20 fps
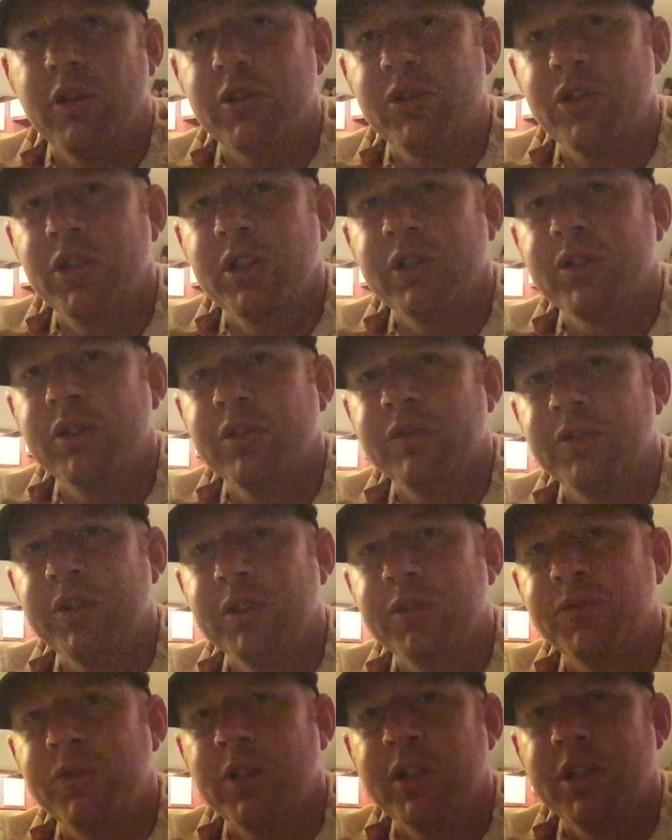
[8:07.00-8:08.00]
gist of
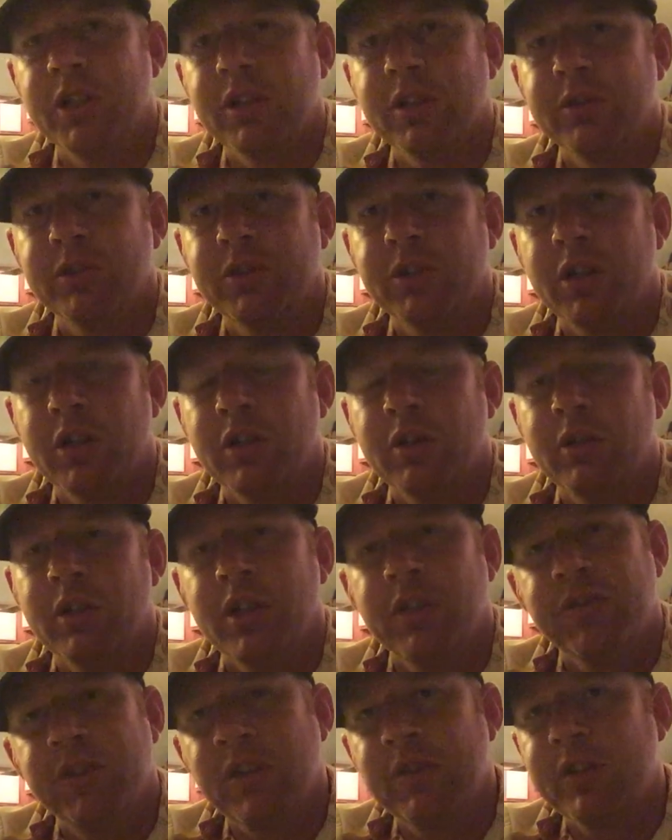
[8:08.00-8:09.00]
this video. So
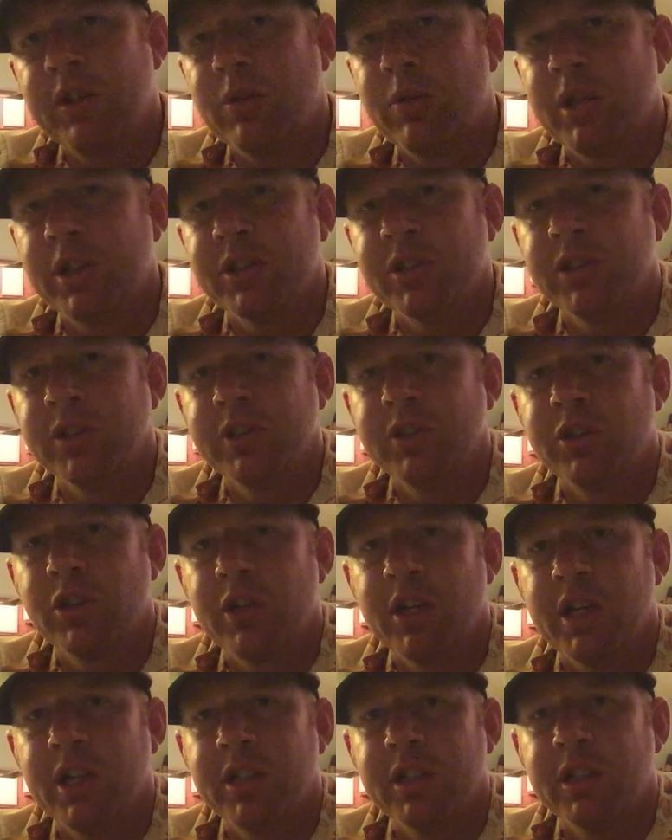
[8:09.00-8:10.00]
if you have any questions,
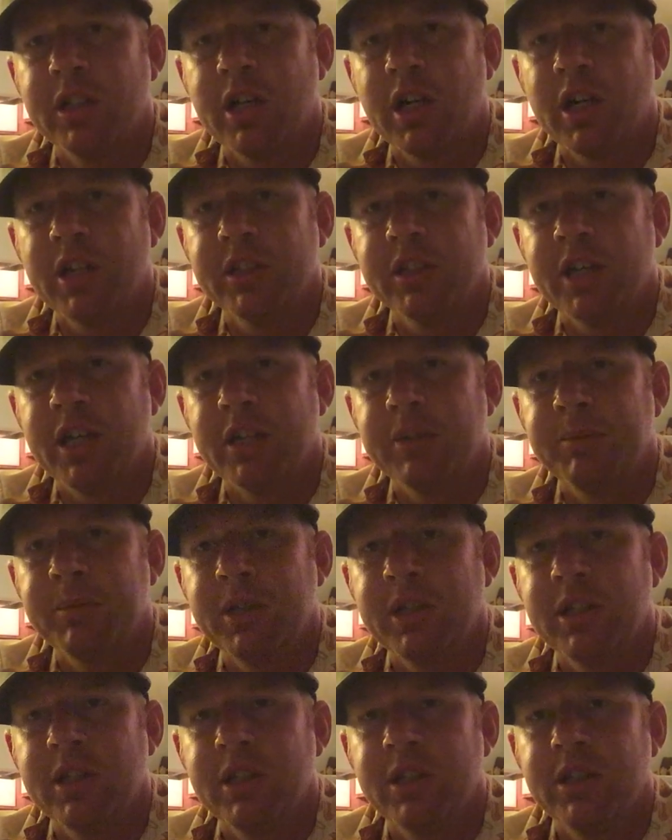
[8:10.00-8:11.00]
go ahead and contact
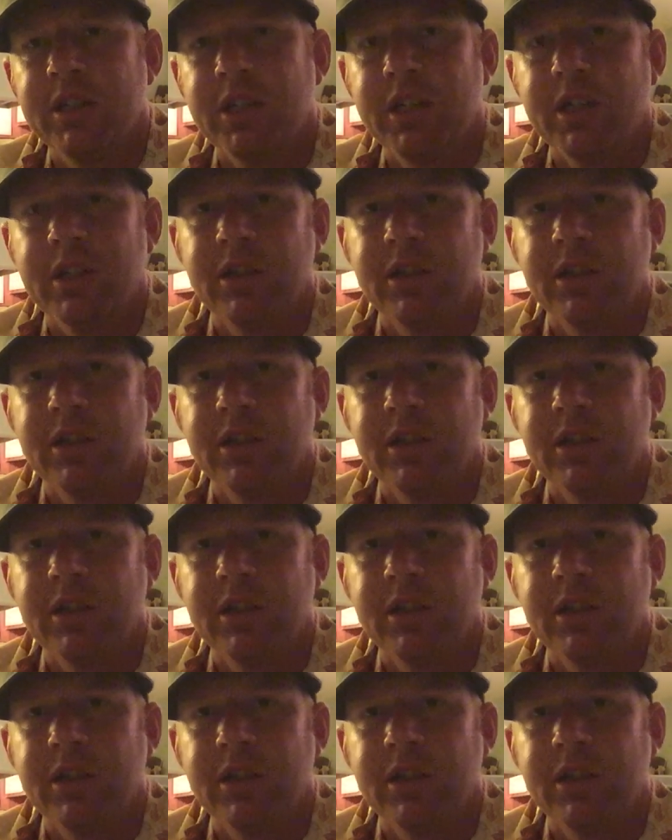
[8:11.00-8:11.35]
me, and